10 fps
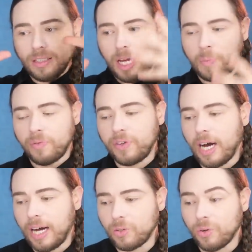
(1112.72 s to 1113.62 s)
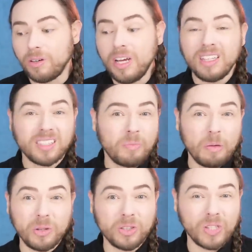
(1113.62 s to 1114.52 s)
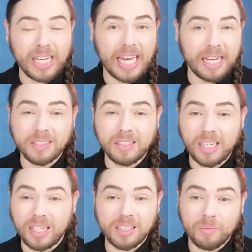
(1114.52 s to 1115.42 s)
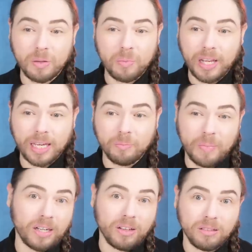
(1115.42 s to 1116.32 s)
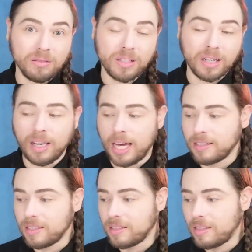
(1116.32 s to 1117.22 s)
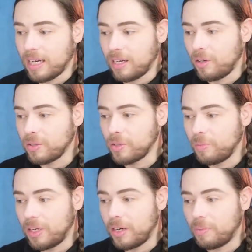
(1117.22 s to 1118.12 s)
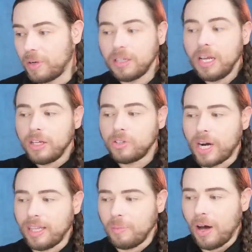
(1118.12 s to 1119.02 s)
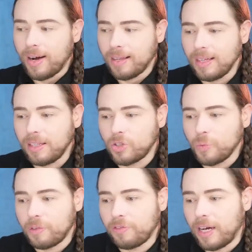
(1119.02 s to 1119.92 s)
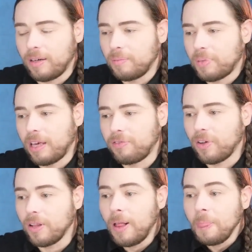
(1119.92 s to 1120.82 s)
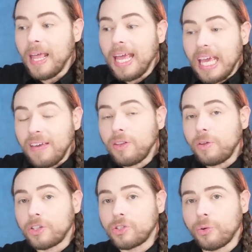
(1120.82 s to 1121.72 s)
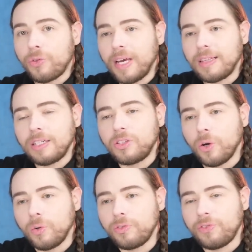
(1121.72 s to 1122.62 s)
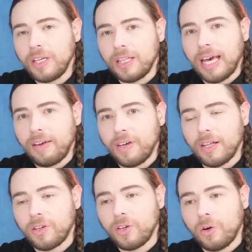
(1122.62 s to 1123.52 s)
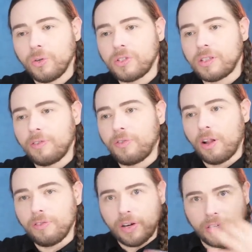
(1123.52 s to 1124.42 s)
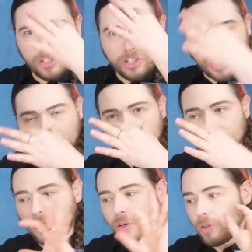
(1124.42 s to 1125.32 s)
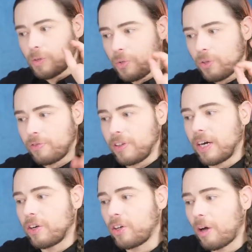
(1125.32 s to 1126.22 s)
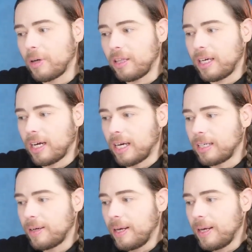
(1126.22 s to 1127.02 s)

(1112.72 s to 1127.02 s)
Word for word: type of cut, or some people don't like acetate, some people like metal sunglasses. That can also be, but try them out. I think they're super fun, playful. Even though they're so thick, they don't feel heavy on the nose. They fall very gently on the nose, beautifully ergonomically cut.